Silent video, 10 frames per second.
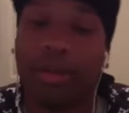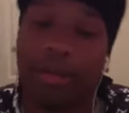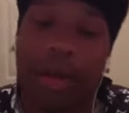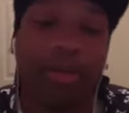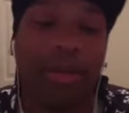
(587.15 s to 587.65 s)

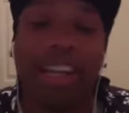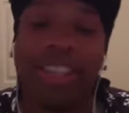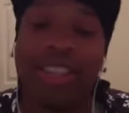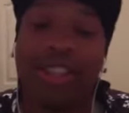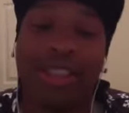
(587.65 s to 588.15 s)
My
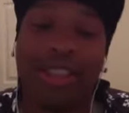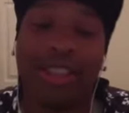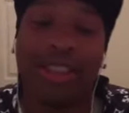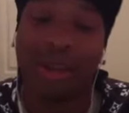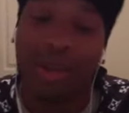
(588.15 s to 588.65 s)
price
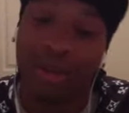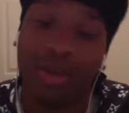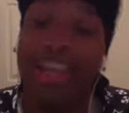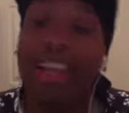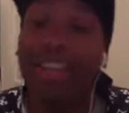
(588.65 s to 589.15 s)

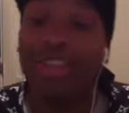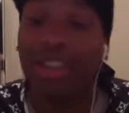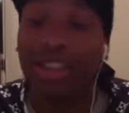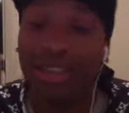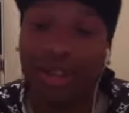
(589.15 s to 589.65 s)
range
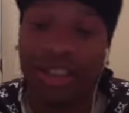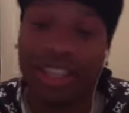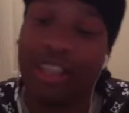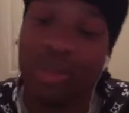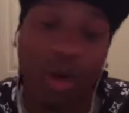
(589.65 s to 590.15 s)

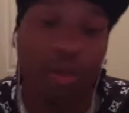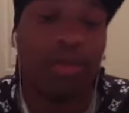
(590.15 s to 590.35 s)
is Rover.